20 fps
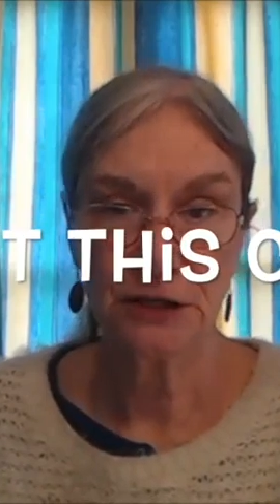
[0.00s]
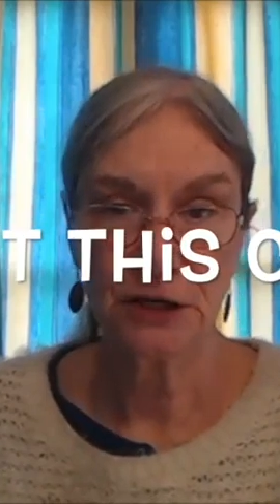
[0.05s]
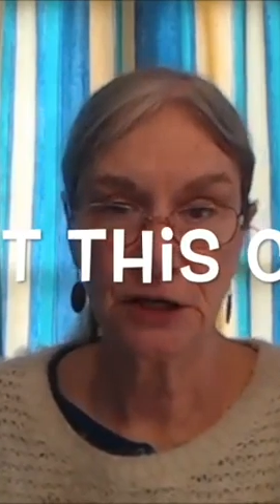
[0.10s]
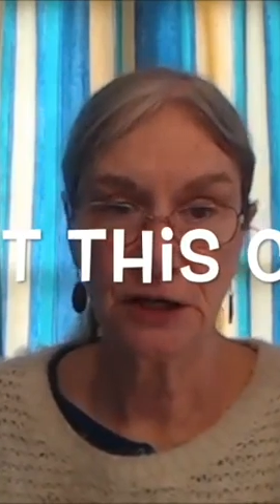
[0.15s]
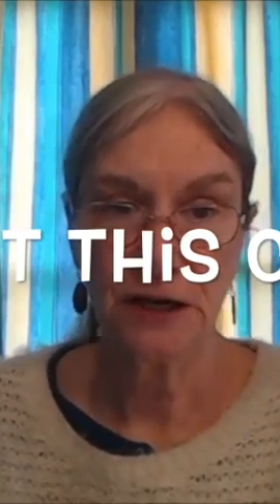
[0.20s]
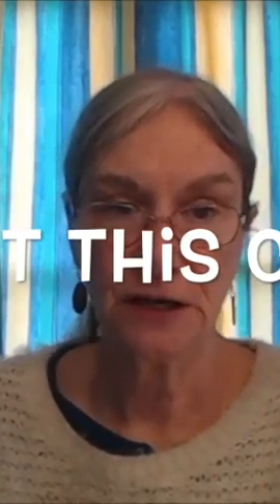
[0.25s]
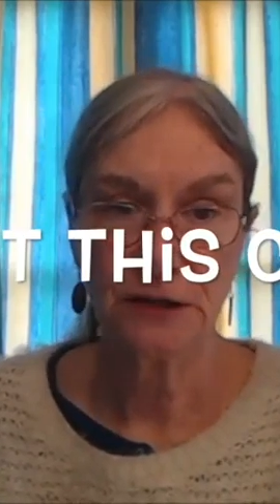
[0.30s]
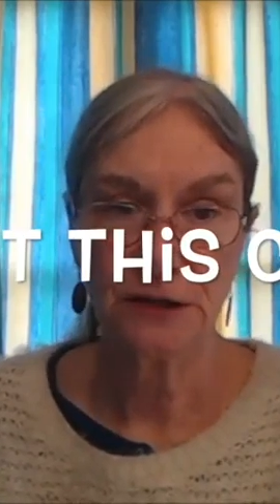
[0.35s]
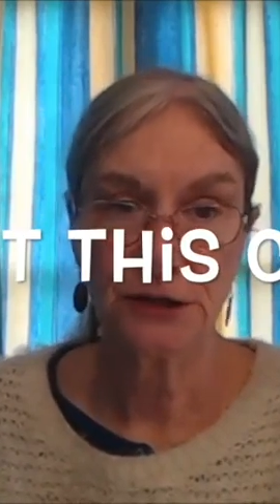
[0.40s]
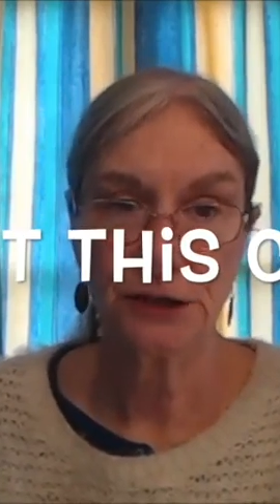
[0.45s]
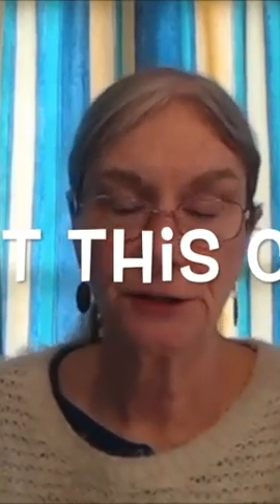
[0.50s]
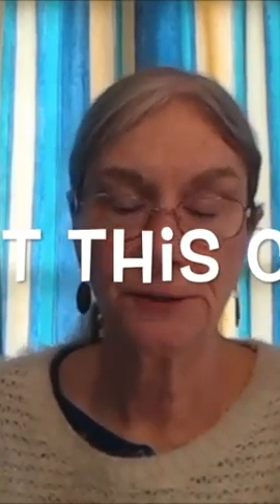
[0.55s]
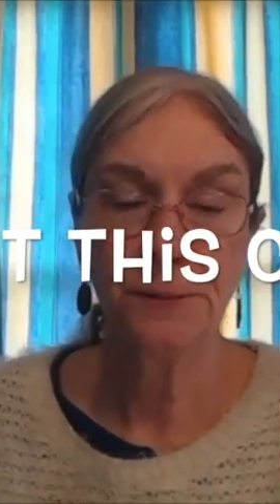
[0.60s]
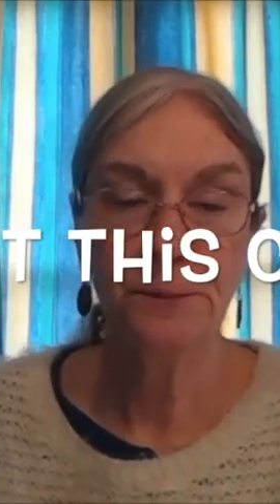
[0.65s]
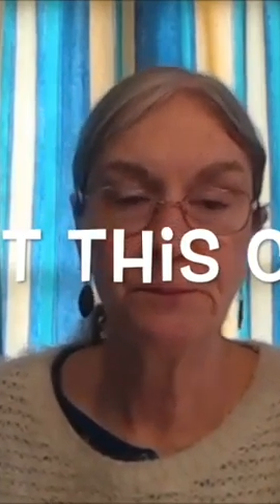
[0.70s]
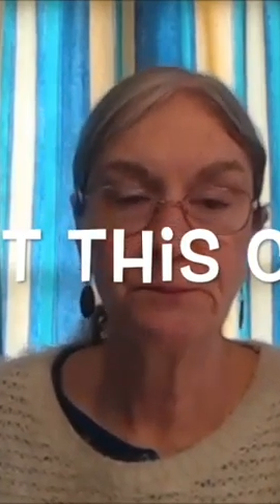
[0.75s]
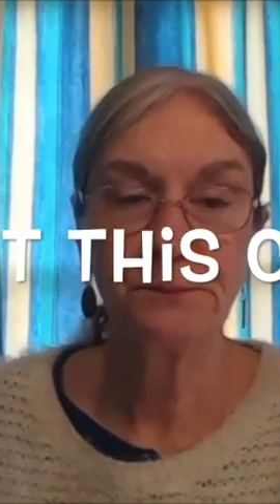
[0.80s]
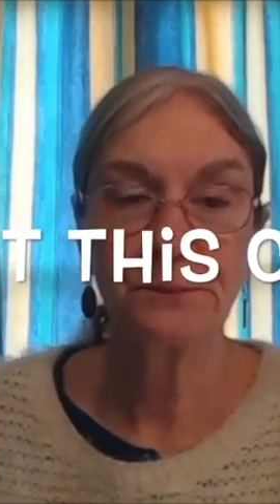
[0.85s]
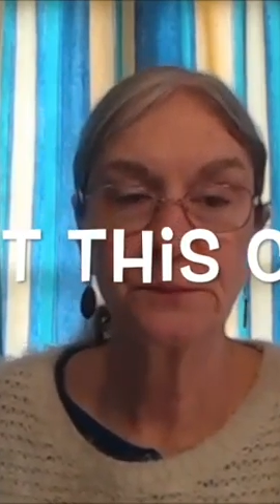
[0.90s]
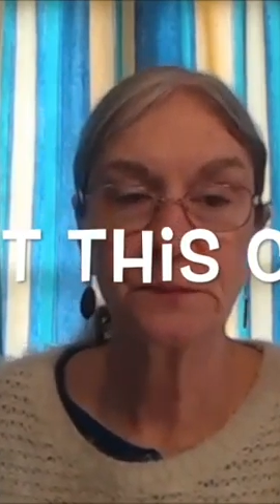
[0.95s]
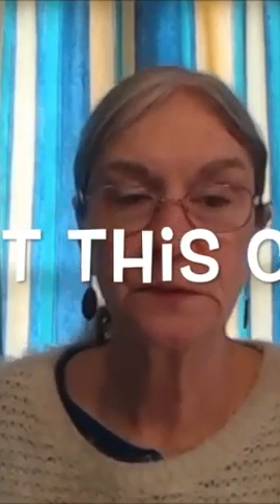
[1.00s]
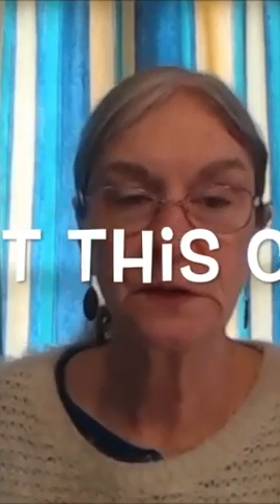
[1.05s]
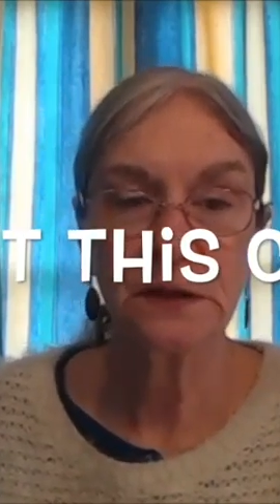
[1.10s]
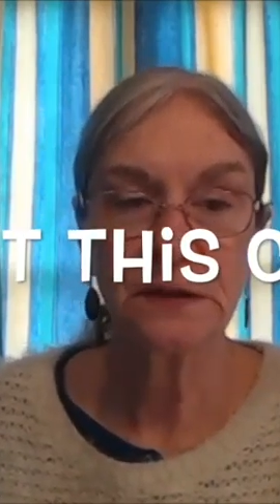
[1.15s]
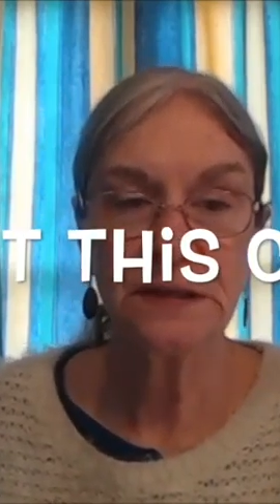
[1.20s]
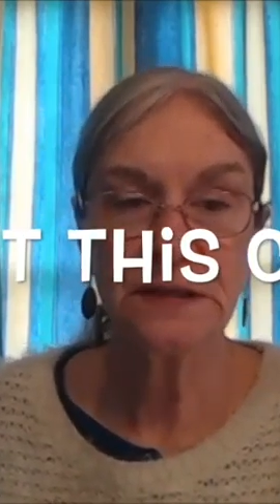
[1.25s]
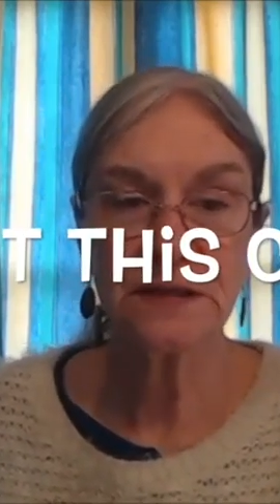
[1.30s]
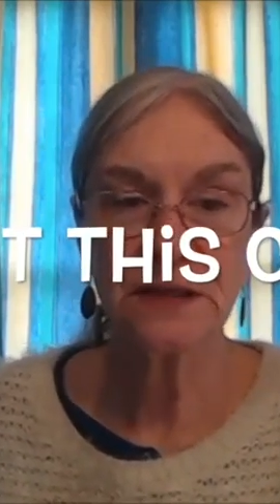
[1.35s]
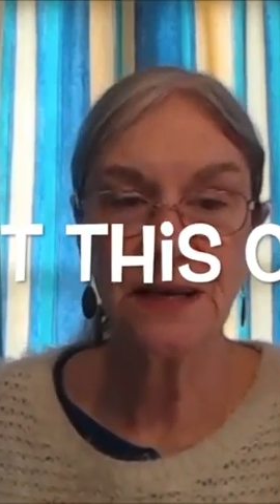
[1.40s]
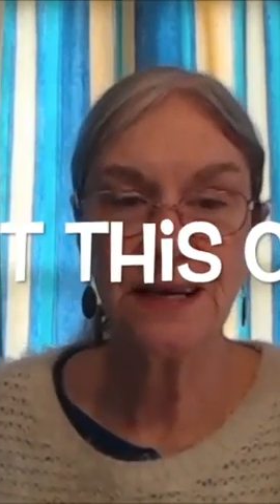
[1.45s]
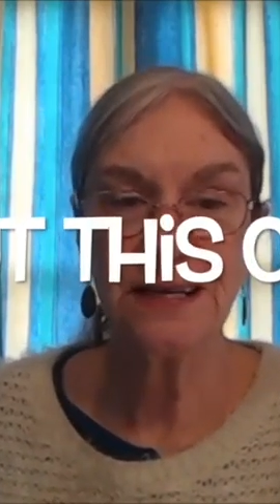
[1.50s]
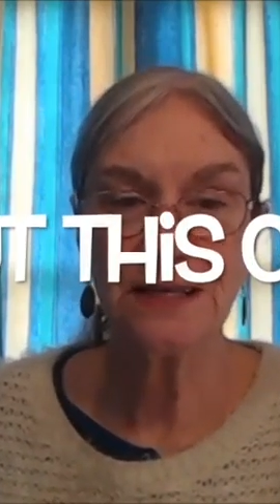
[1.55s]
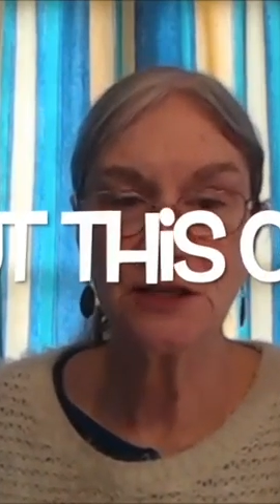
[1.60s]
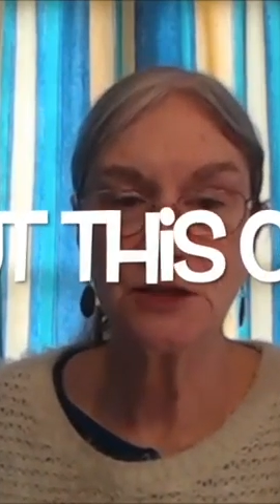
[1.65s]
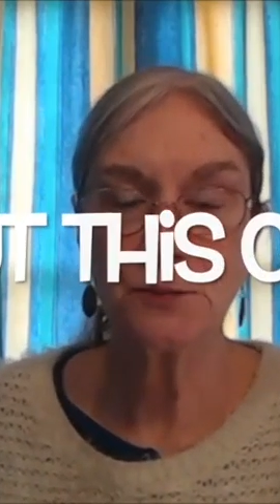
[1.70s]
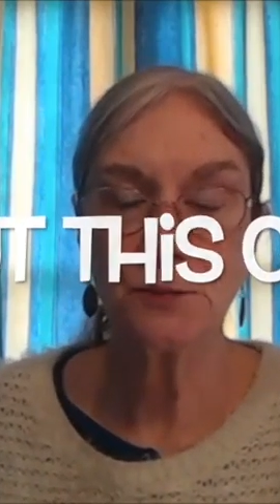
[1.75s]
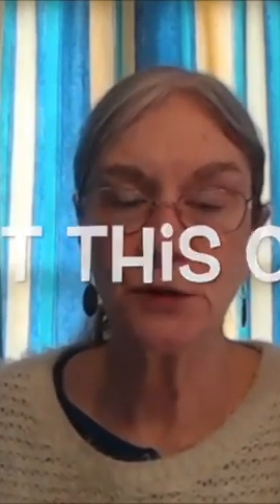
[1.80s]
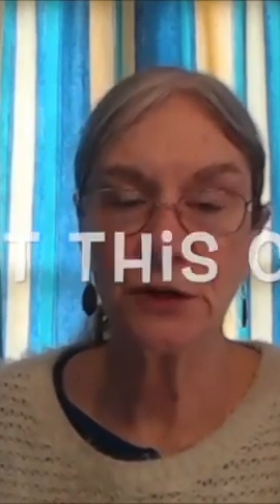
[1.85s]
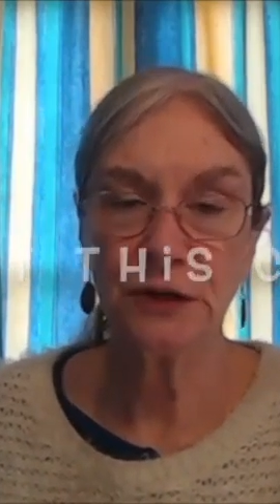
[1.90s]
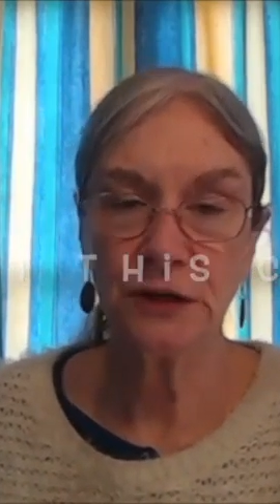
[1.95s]
class. This class is
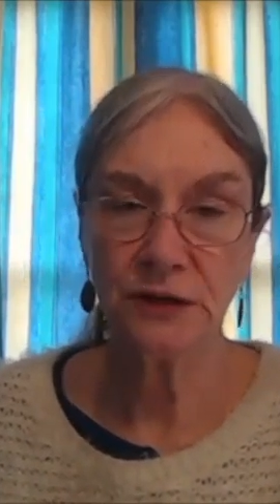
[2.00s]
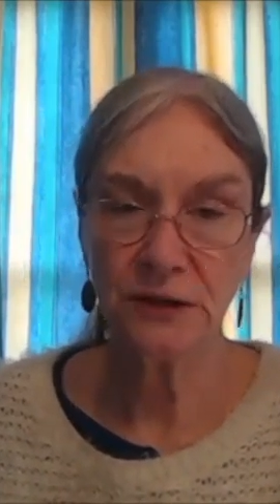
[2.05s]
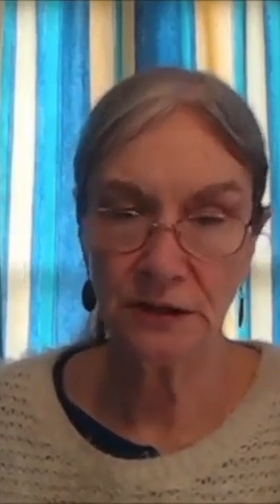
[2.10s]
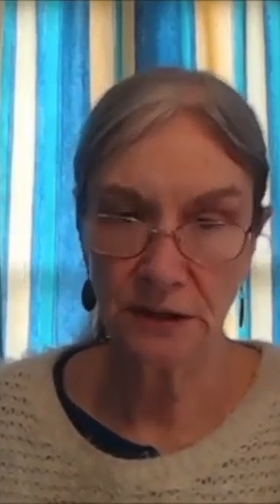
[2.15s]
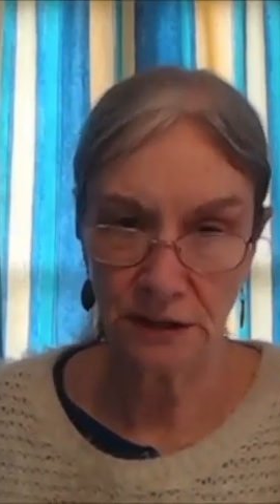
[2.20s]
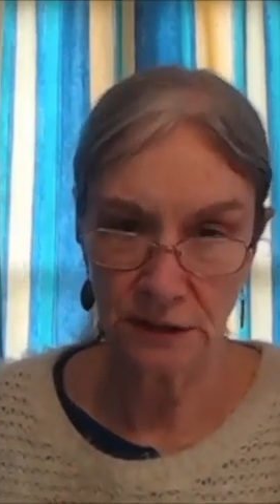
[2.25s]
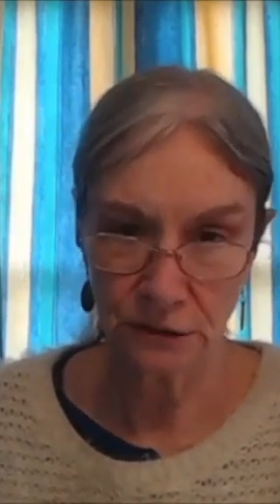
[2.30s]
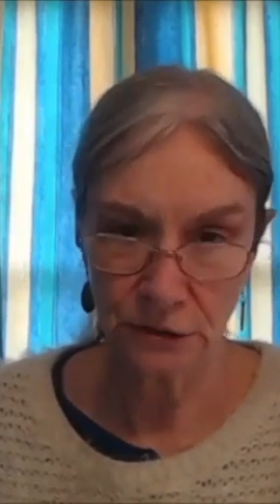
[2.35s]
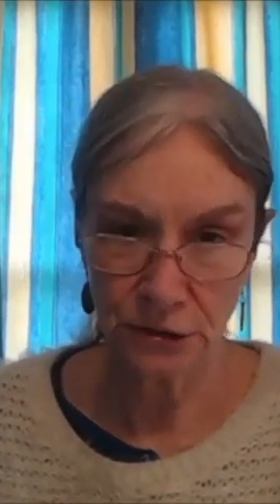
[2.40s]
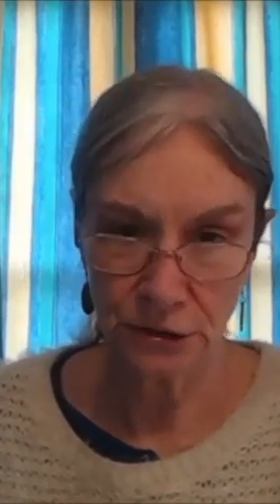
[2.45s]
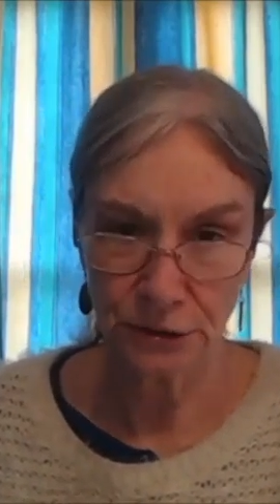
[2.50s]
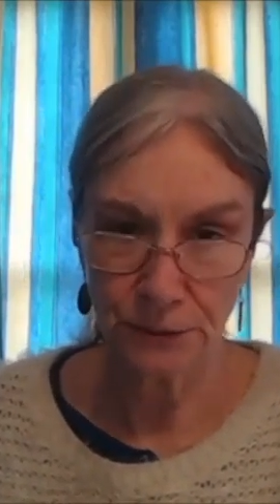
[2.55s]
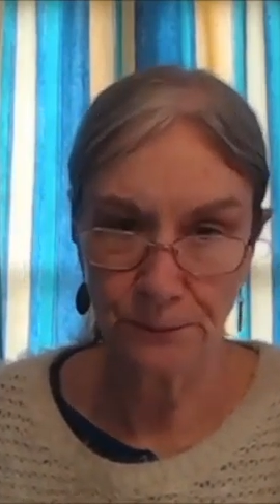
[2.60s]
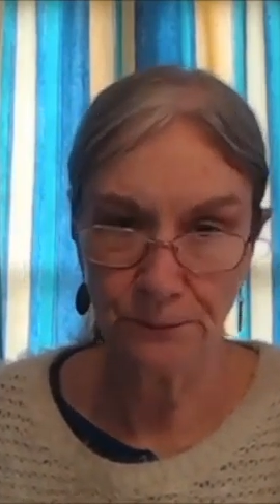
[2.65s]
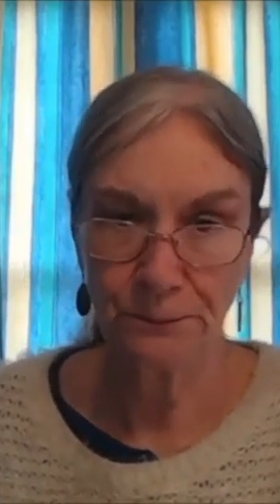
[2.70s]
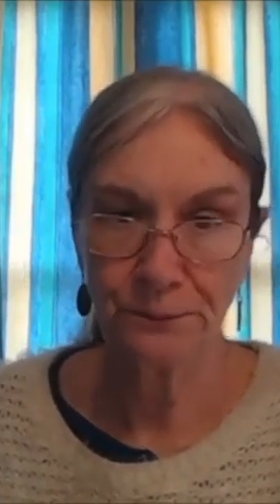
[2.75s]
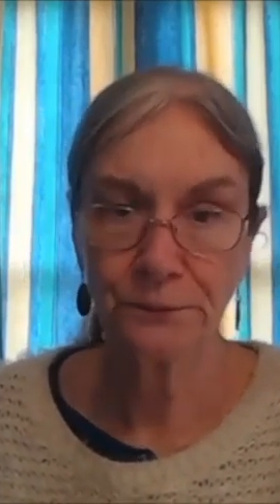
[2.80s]
pretty intense.